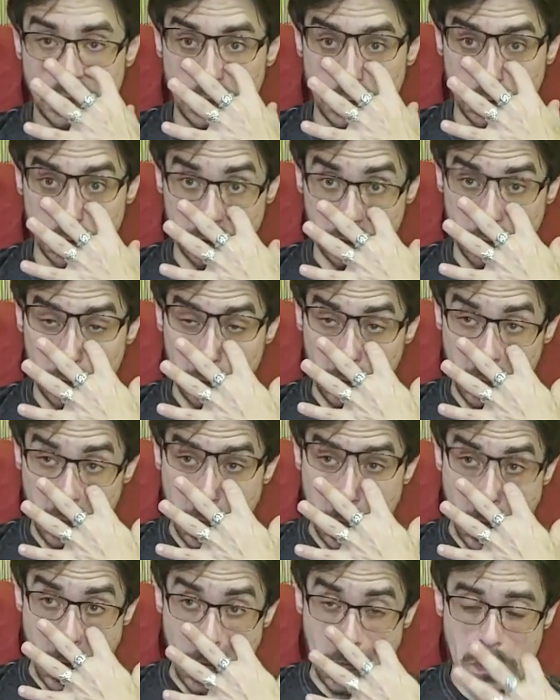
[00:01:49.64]

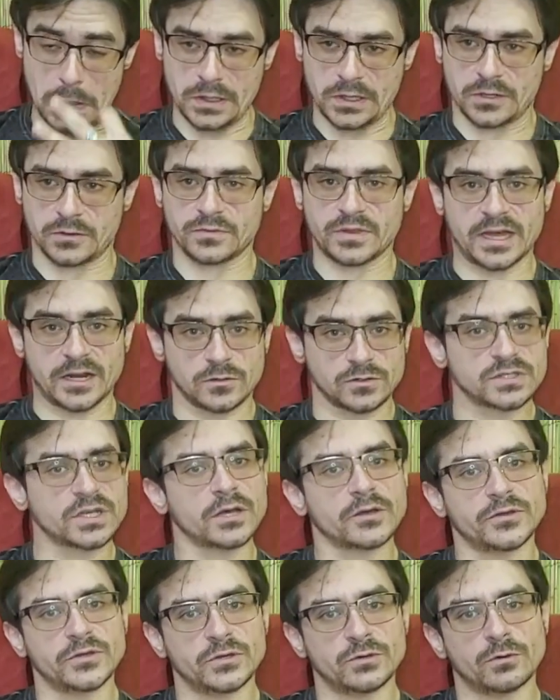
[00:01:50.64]
That'll
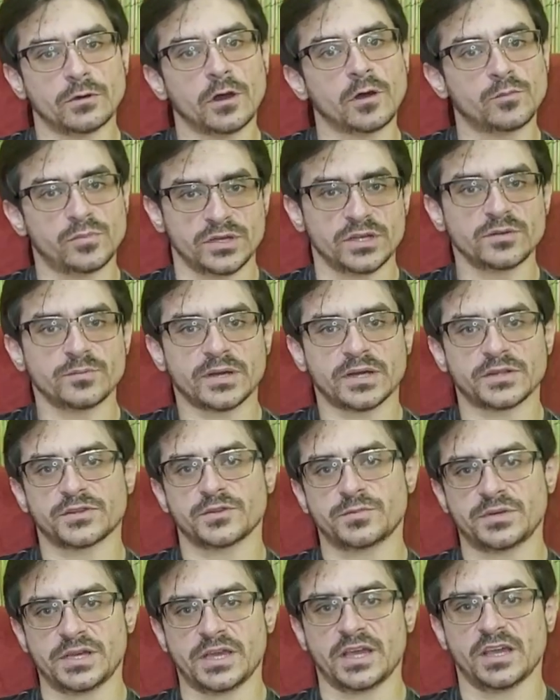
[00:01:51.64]
tell you a bit about the
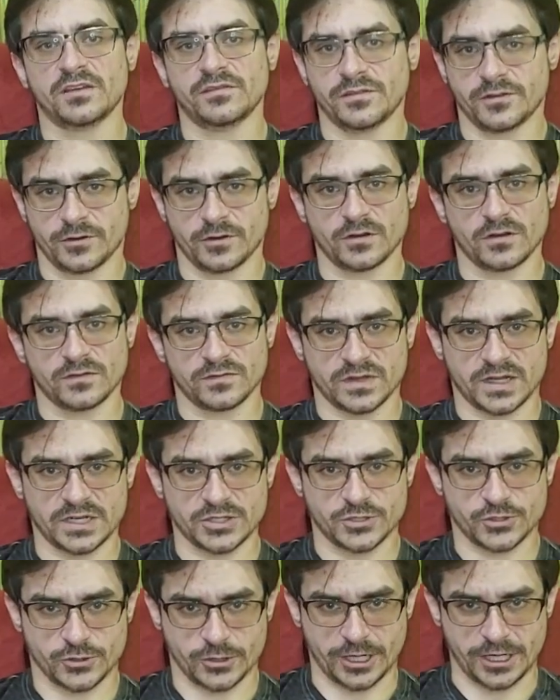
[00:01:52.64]
behavior of that
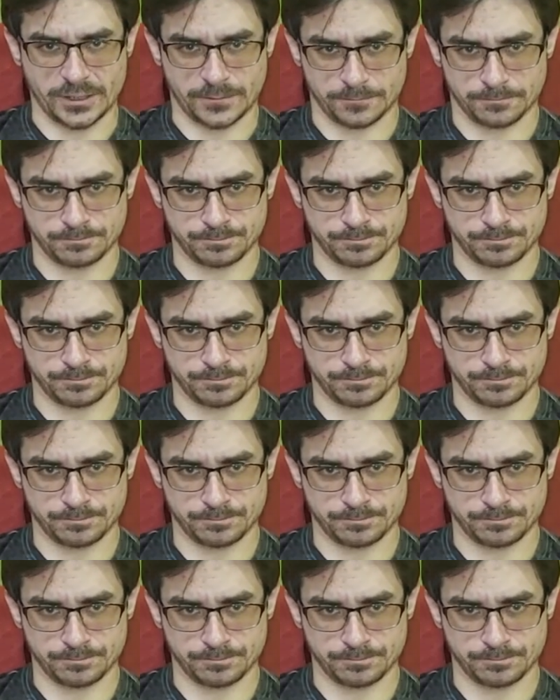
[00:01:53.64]
strain.